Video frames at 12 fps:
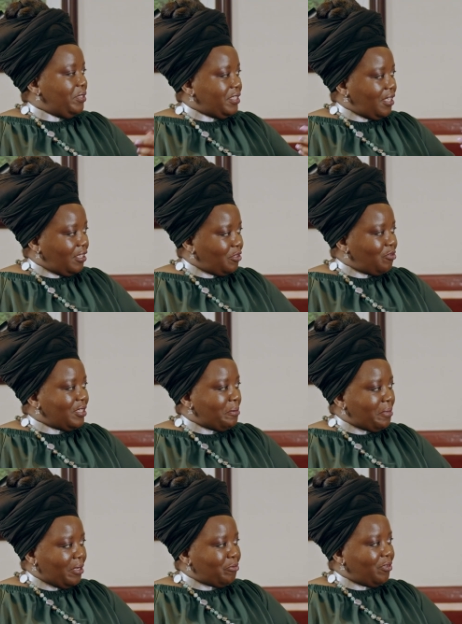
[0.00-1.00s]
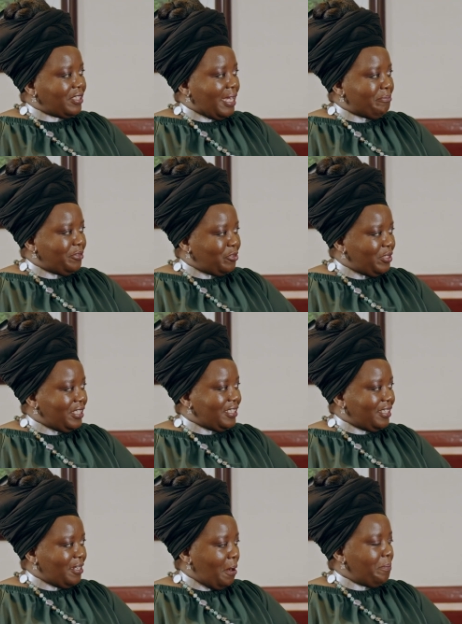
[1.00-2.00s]
we start talking about what I'm doing
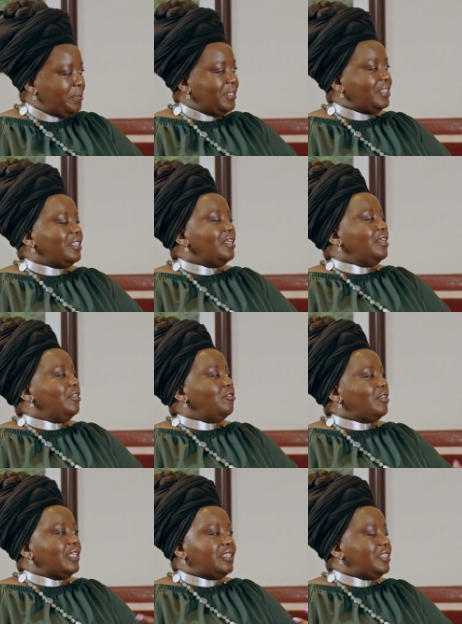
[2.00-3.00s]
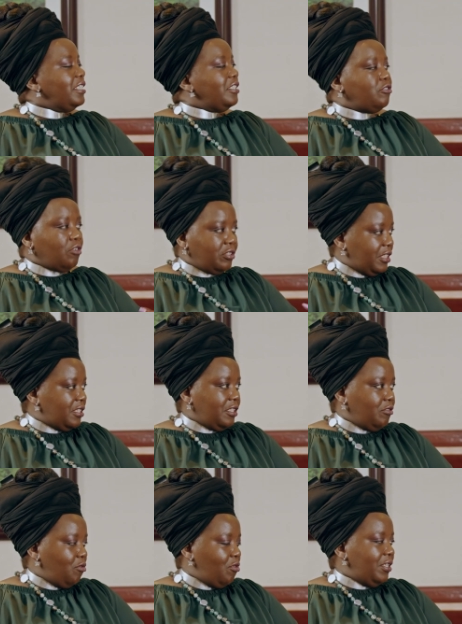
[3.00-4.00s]
in the company, you can see it's not just
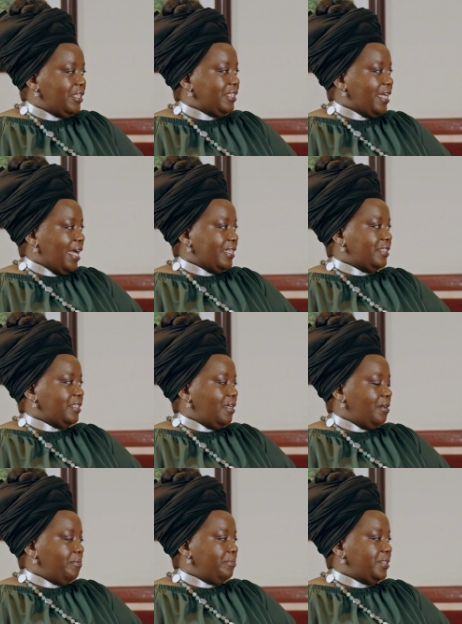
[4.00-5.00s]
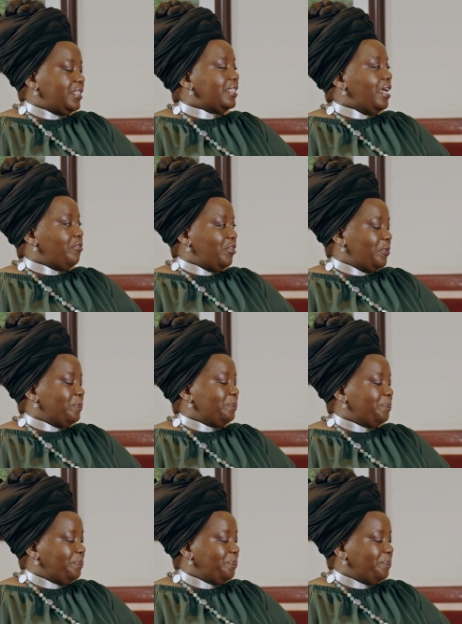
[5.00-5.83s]
an oil and gas um, scenario.